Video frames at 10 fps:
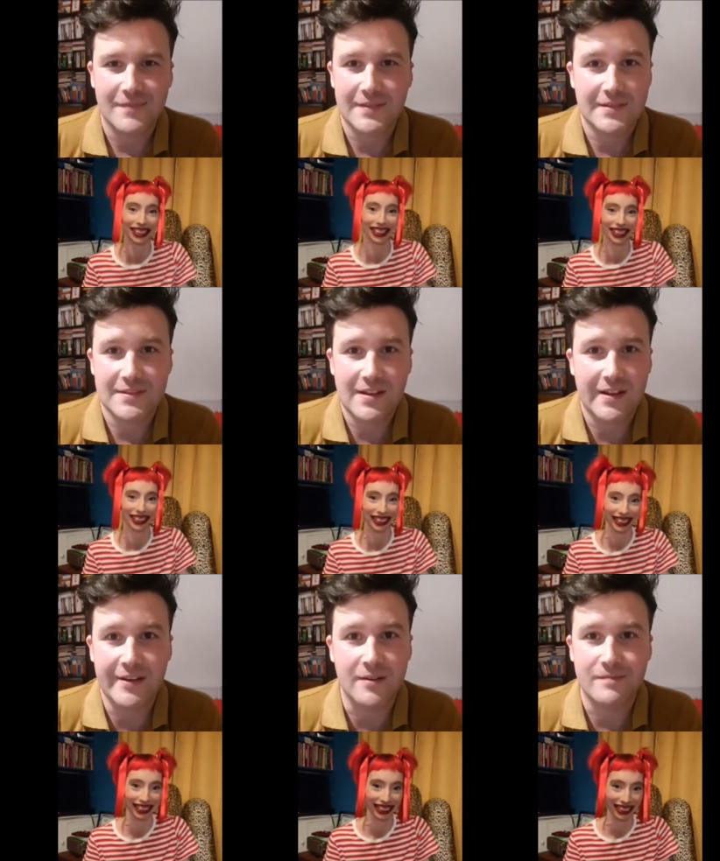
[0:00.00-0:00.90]

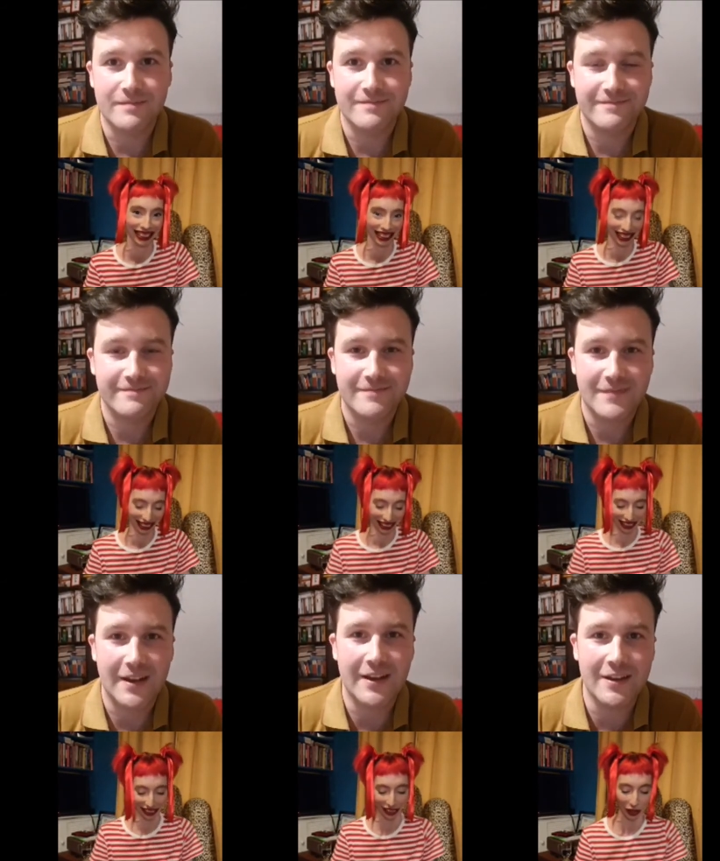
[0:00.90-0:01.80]
Speaker 1: No, I
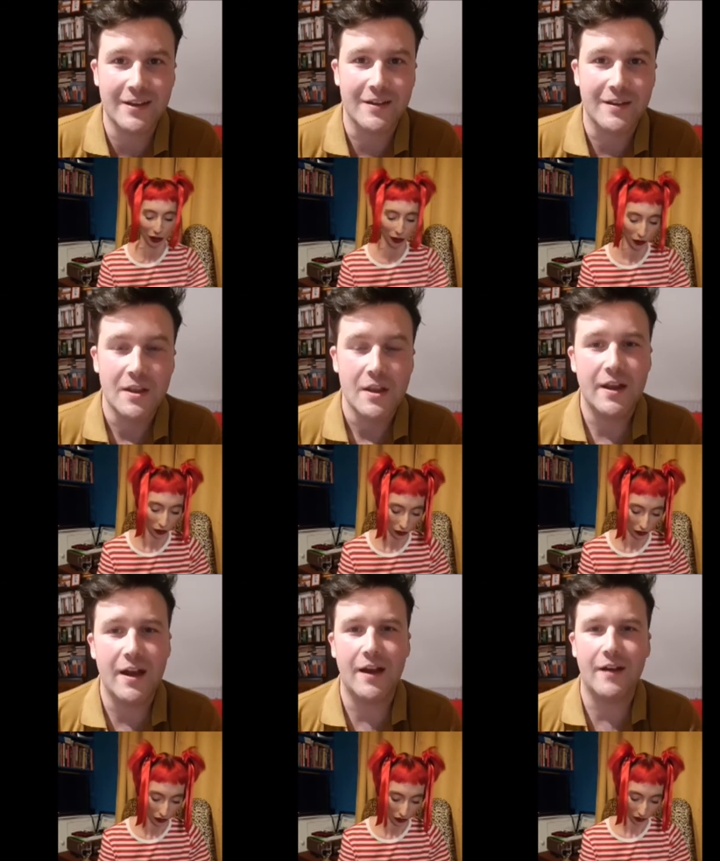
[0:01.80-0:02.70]
hear you.
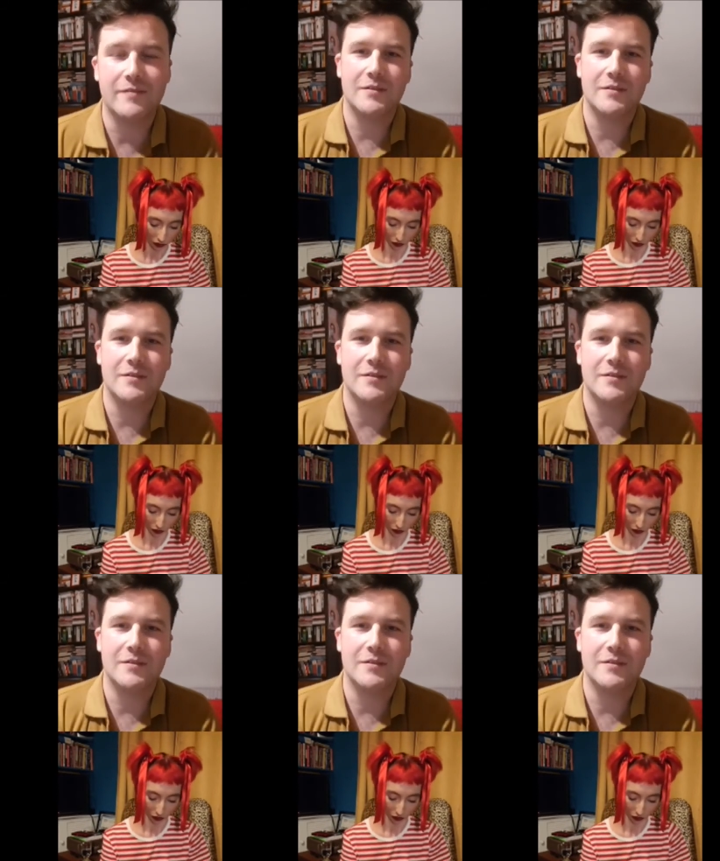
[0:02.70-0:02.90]
No,